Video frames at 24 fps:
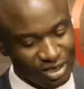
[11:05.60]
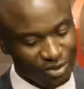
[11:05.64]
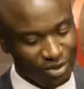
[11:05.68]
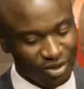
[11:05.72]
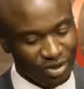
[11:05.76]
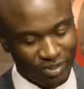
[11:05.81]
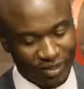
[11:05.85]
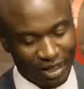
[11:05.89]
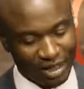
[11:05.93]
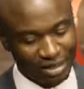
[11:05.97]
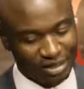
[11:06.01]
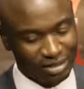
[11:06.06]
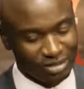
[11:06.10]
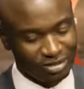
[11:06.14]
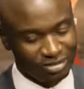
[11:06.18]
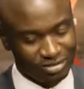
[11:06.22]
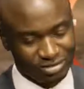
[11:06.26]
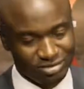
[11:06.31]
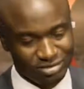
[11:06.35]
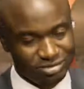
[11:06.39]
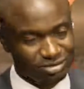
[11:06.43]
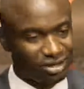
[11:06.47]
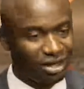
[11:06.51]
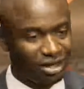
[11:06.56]
with that.
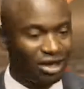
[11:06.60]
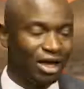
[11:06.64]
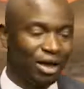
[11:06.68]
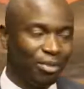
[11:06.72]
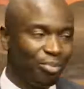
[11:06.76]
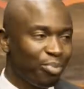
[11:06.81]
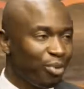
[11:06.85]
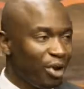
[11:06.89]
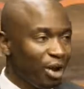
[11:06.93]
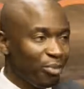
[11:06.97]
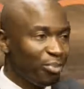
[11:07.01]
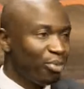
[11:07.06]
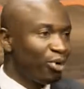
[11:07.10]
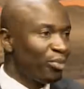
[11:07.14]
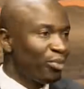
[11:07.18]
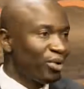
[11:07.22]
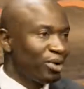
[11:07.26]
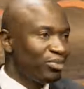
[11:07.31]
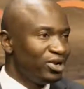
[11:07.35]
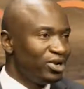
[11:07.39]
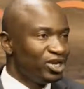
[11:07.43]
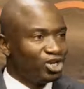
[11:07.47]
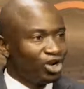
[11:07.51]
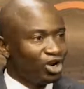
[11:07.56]
I
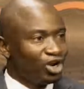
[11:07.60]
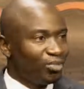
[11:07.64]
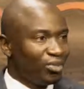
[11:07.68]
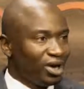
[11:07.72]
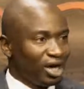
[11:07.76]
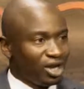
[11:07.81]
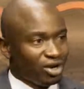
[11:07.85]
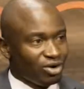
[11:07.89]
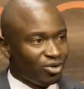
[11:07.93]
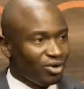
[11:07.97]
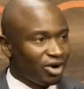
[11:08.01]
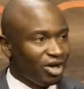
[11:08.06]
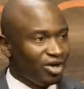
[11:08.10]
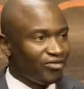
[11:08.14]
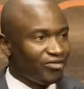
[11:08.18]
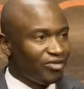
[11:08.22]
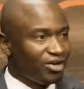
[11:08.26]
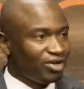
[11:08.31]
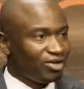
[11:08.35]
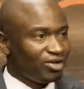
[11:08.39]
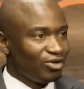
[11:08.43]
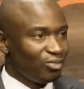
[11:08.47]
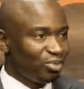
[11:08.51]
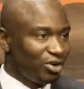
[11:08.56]
probably don't mind
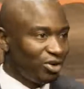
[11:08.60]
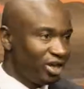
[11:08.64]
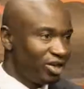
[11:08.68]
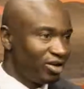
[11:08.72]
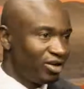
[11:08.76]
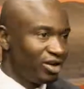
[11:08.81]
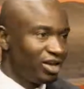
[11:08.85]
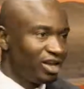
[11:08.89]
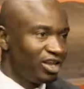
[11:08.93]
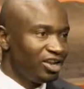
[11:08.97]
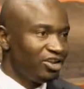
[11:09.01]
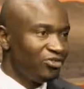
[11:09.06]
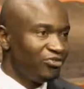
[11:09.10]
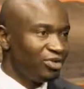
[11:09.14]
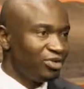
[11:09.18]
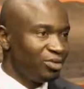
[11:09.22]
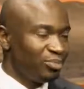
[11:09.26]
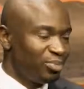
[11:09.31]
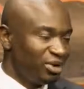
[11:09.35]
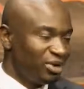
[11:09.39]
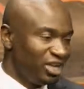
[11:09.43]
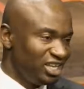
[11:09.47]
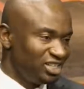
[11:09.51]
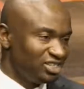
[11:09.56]
whoever you play. You can
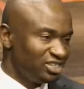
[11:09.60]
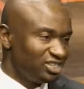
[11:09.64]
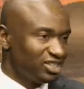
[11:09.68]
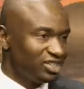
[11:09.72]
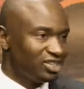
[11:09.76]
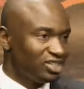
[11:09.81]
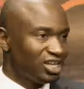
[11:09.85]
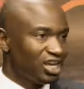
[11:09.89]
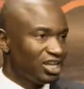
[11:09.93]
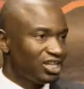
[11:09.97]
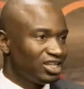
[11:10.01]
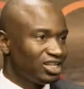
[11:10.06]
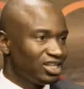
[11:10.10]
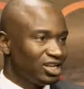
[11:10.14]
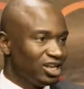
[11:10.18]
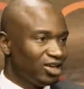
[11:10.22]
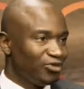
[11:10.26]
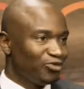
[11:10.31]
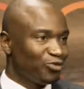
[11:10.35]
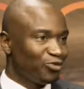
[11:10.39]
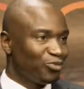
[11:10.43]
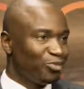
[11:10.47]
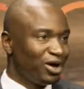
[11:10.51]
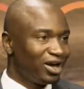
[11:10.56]
even play Zita at
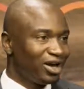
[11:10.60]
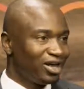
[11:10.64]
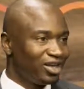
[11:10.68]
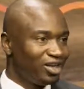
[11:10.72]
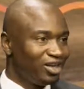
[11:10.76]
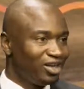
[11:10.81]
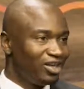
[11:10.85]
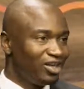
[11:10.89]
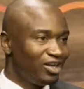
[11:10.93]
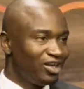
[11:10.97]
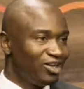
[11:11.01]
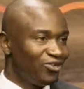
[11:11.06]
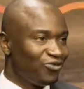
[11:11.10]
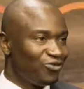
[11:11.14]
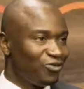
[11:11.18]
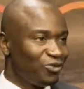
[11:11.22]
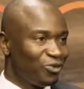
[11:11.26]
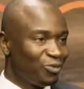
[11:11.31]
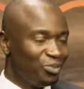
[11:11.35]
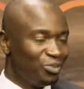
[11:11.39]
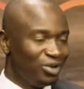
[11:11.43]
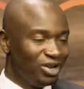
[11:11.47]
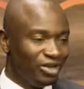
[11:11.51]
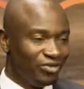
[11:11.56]
left back if
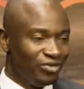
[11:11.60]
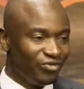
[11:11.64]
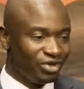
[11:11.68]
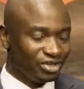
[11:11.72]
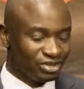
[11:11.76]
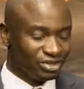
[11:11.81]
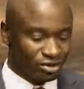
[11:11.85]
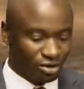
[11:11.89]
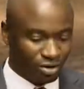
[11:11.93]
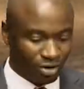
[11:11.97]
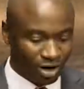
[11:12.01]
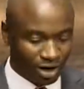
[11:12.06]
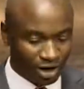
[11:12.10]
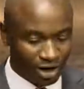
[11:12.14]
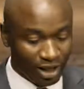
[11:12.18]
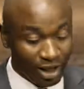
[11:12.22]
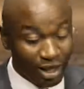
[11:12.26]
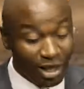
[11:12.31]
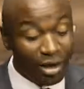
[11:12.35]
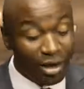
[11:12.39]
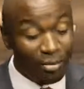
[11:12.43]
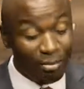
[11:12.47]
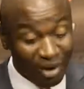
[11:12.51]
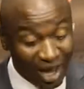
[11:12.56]
you believe it's correct.
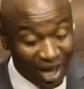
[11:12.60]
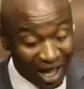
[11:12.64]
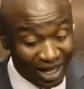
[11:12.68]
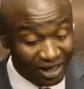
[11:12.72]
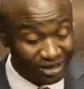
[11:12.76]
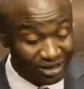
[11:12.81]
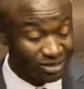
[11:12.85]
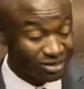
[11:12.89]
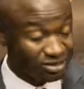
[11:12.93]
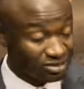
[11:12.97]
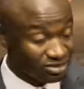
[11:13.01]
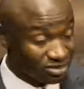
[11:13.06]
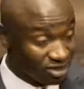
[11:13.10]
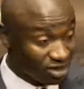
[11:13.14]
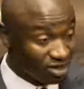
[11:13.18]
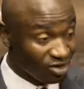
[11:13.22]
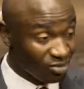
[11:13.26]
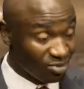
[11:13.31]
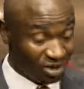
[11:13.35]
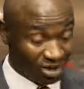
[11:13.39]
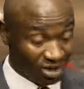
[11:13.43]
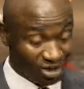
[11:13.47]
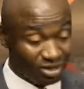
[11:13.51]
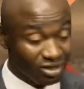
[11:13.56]
But
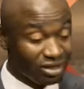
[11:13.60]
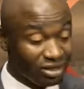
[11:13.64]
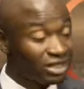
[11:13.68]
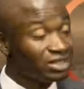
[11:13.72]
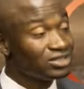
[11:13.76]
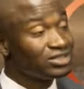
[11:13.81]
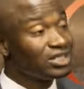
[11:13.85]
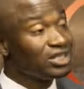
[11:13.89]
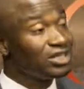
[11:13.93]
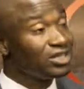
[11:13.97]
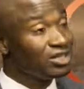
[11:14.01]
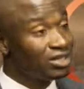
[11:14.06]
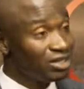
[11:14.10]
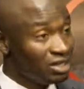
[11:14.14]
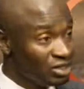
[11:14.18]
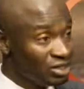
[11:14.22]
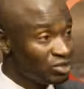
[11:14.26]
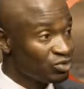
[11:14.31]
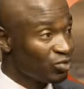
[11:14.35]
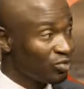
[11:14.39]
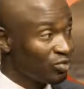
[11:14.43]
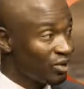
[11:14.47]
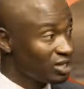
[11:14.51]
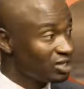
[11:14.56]
gentlemen, there's a
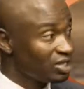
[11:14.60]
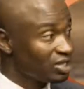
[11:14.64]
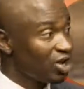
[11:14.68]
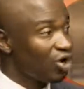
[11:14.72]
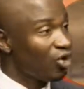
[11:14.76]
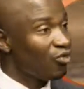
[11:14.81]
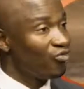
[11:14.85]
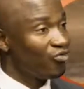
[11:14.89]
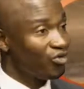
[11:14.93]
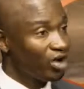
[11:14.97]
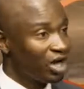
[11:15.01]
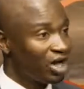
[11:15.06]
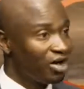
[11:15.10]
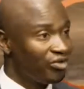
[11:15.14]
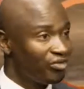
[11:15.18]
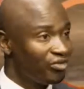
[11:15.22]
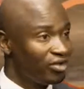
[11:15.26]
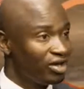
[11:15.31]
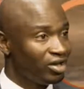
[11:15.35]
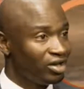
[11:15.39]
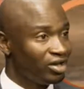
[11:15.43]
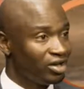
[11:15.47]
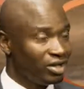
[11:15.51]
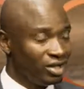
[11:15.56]
little matter of
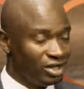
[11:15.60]
cover.